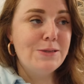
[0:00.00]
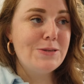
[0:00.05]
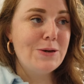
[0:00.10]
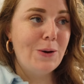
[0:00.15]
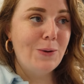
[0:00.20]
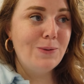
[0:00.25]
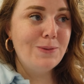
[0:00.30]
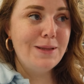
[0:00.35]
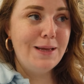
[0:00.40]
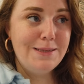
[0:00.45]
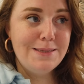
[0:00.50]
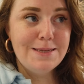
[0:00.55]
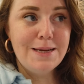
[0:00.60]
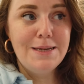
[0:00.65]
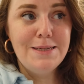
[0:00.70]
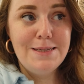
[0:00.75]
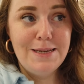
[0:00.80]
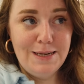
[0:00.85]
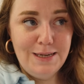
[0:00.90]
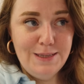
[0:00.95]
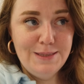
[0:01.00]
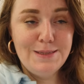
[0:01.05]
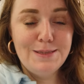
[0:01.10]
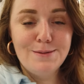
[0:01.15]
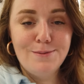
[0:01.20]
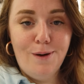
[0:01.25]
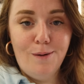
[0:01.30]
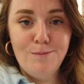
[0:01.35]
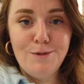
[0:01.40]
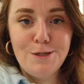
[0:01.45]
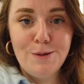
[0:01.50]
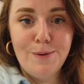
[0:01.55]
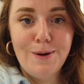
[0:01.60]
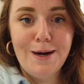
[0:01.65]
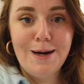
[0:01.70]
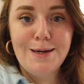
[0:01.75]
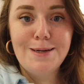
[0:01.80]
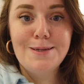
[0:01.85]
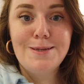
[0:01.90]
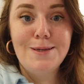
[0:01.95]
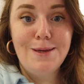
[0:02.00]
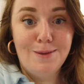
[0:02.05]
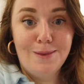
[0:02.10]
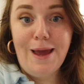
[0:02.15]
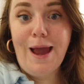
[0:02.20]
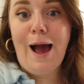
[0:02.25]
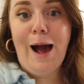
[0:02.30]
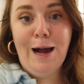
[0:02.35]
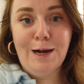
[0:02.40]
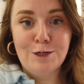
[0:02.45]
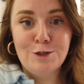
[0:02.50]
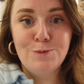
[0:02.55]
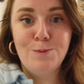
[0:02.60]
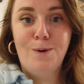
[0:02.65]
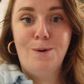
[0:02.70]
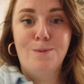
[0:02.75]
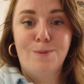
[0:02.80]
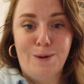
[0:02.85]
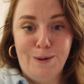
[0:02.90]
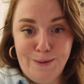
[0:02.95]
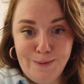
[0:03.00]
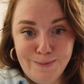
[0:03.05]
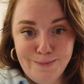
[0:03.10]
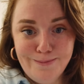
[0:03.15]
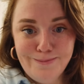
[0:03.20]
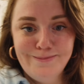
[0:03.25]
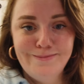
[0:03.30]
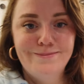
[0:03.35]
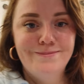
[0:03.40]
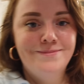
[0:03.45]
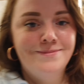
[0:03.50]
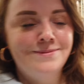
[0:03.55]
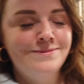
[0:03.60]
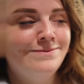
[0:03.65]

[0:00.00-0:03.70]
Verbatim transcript: So let's continue this room tour to the actual room.